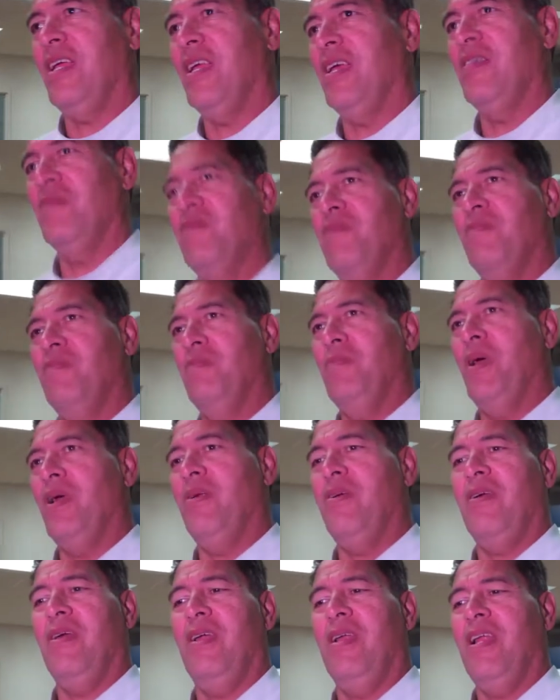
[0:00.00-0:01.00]
get
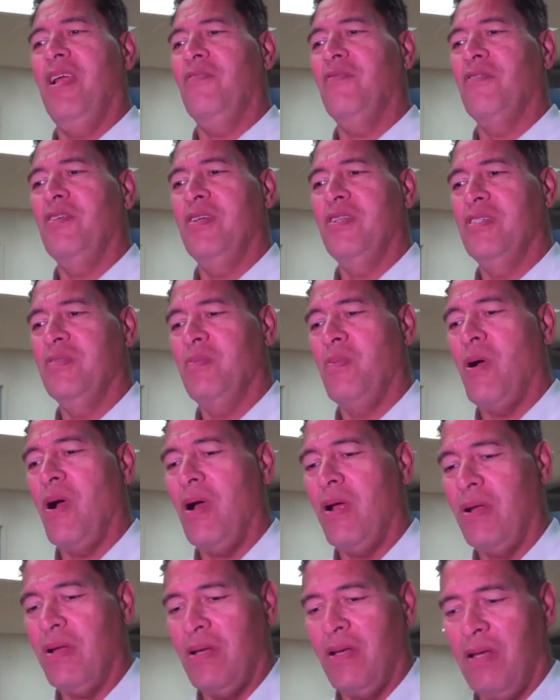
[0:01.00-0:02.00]
better at every
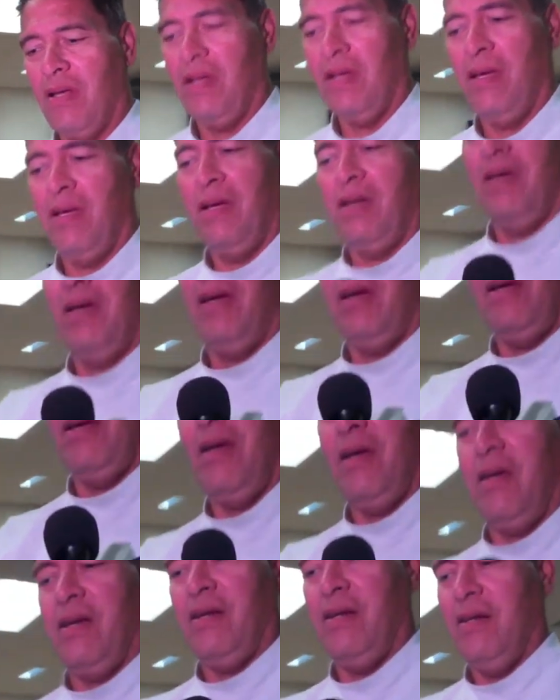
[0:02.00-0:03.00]
spot
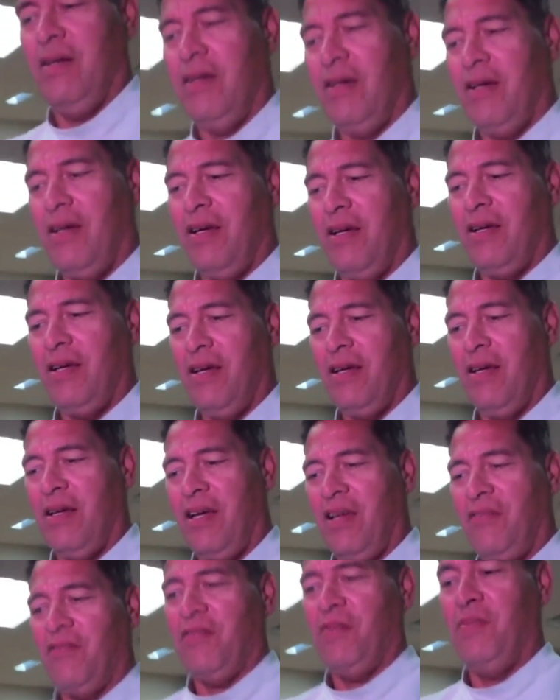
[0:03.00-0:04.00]
and
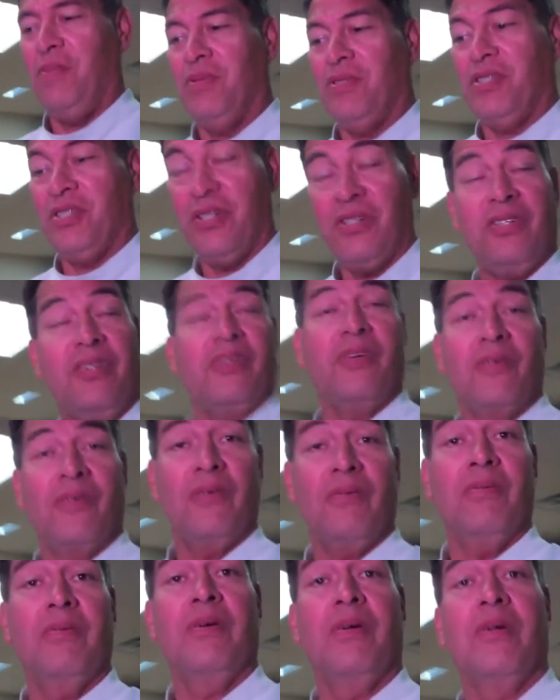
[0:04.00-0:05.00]
every position
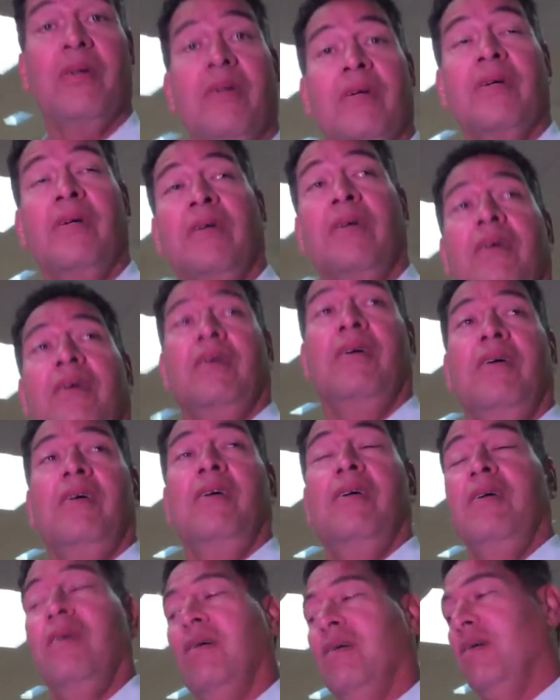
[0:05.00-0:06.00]
group.
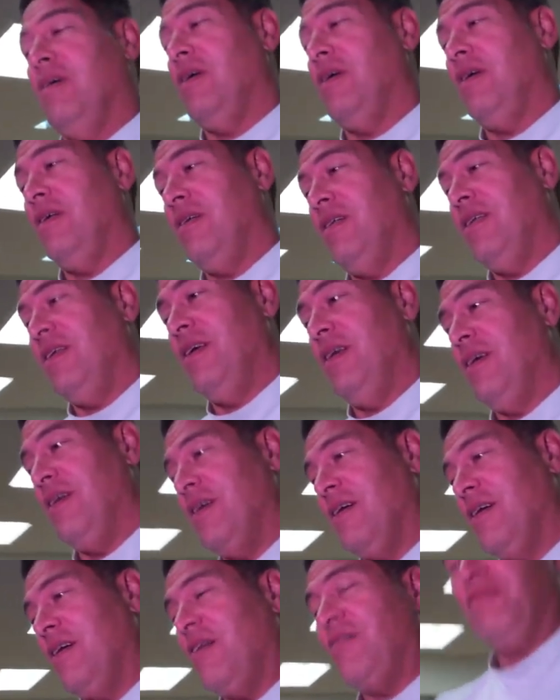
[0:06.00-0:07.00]
And the
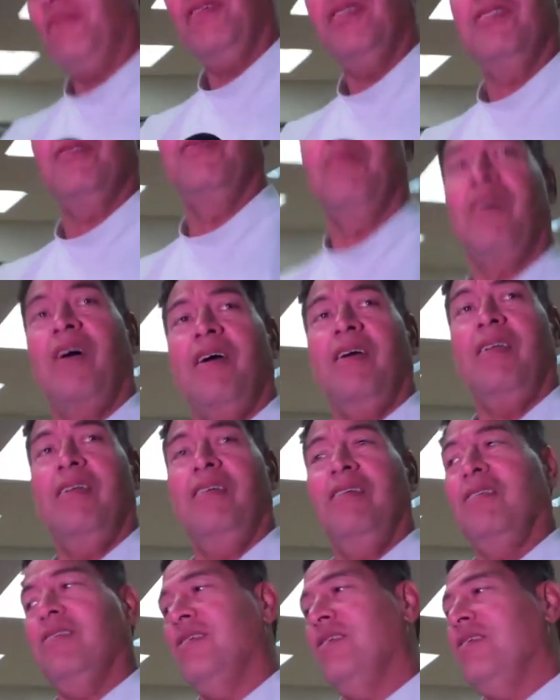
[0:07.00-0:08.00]
offensive
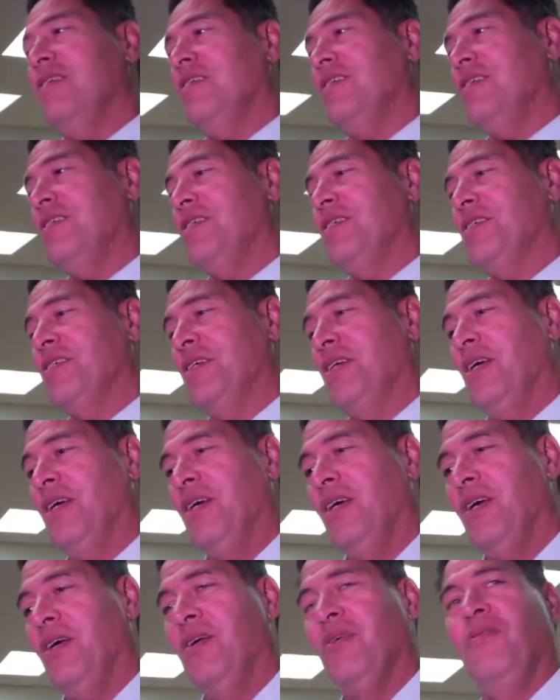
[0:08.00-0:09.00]
line is
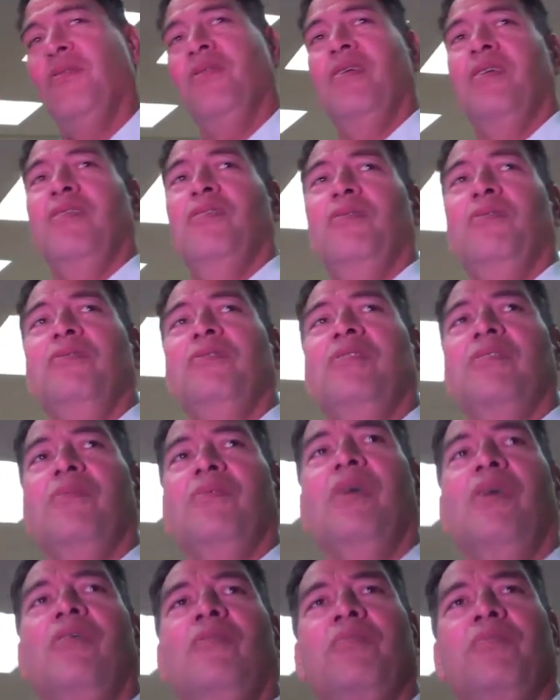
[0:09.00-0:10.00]
one of those that
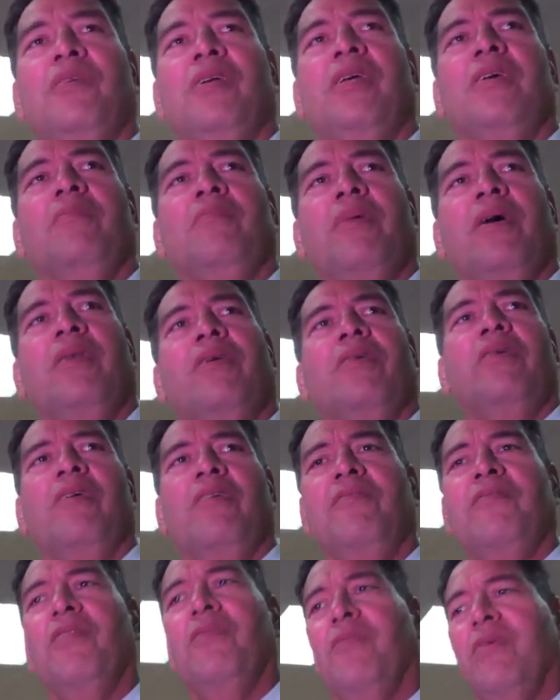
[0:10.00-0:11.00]
we hope to get better
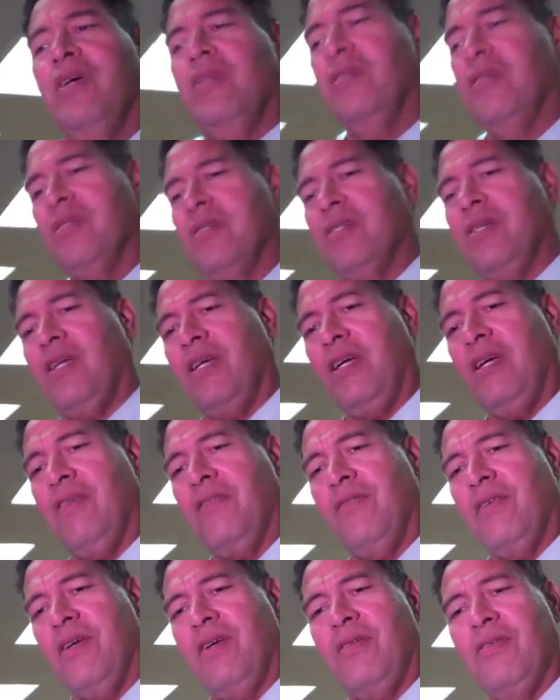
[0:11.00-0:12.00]
every week, just like
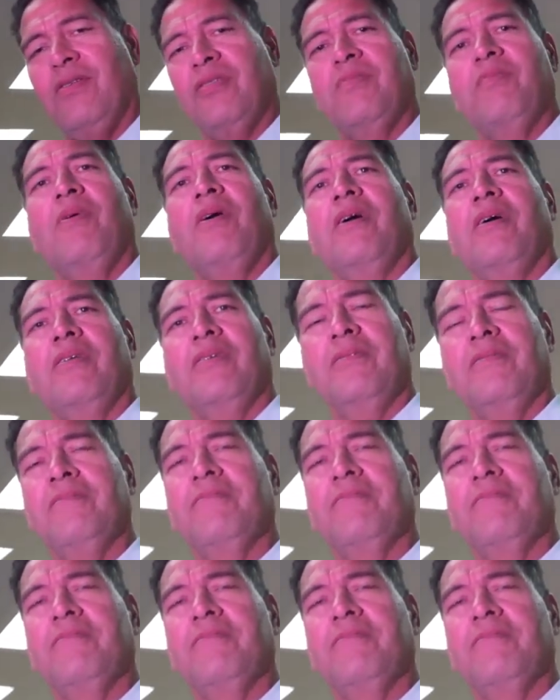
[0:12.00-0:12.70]
every other spot.